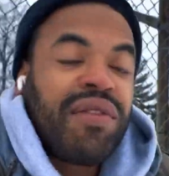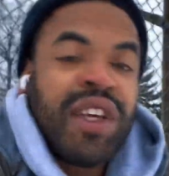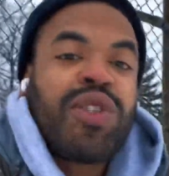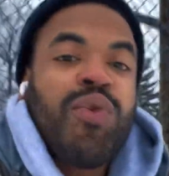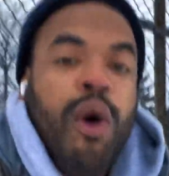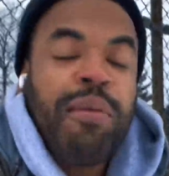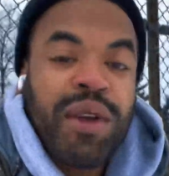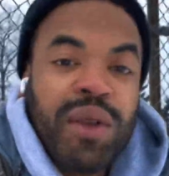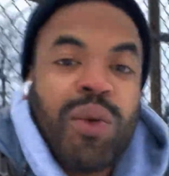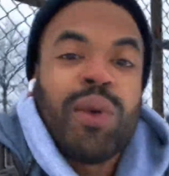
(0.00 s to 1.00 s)
this
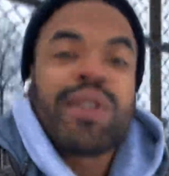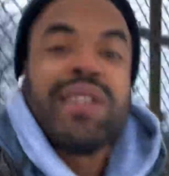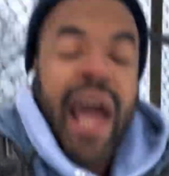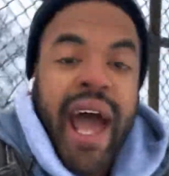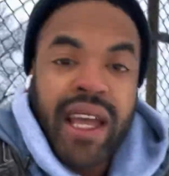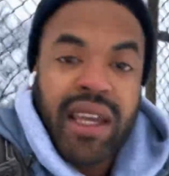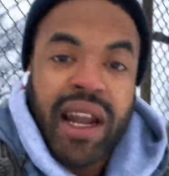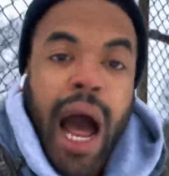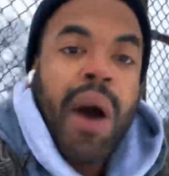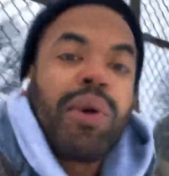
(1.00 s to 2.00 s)
woman was nagging,
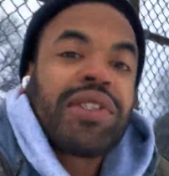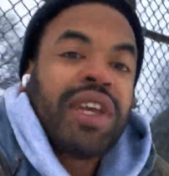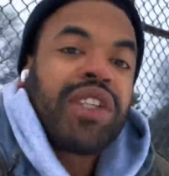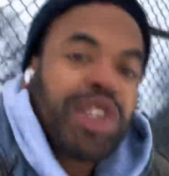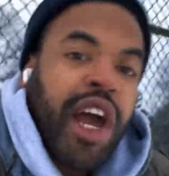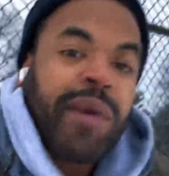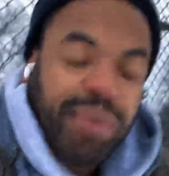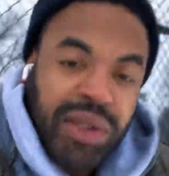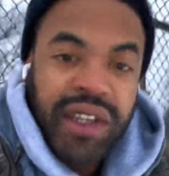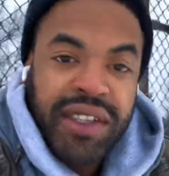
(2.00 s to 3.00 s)
I would say check
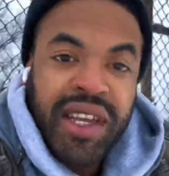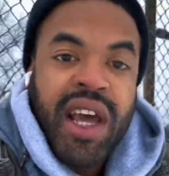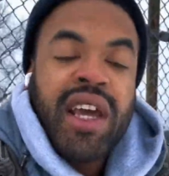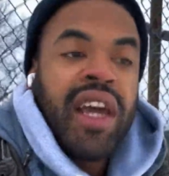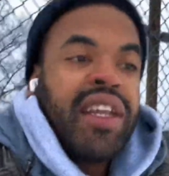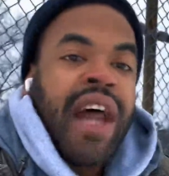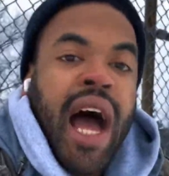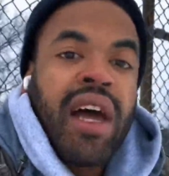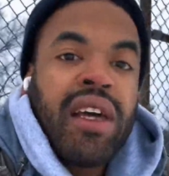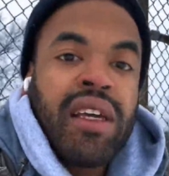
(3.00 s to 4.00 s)
please and
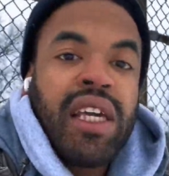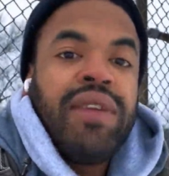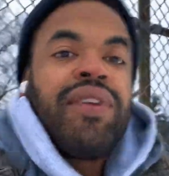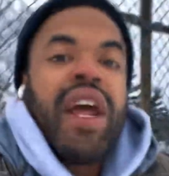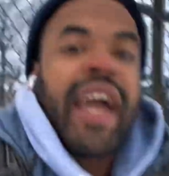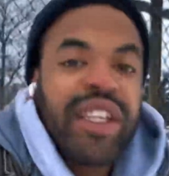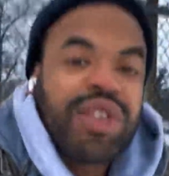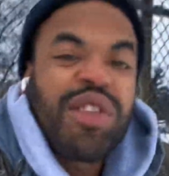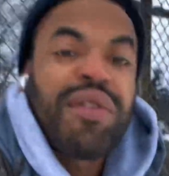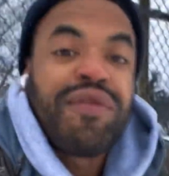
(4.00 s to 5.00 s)
not even
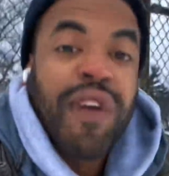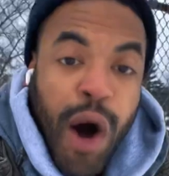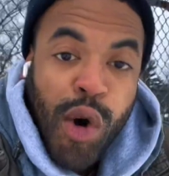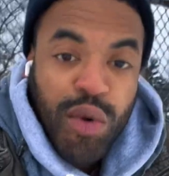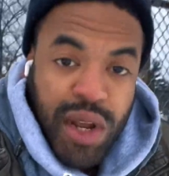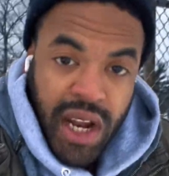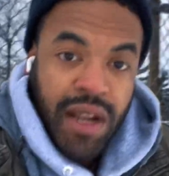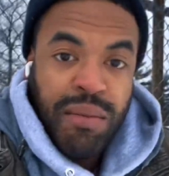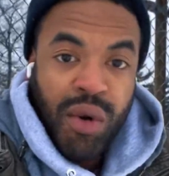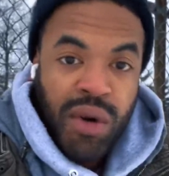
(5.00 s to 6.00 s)
answer the phone
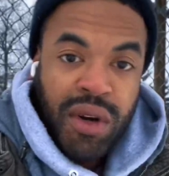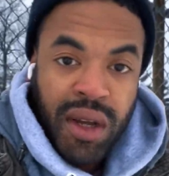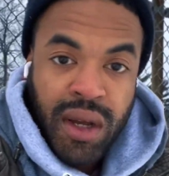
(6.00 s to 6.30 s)
anymore.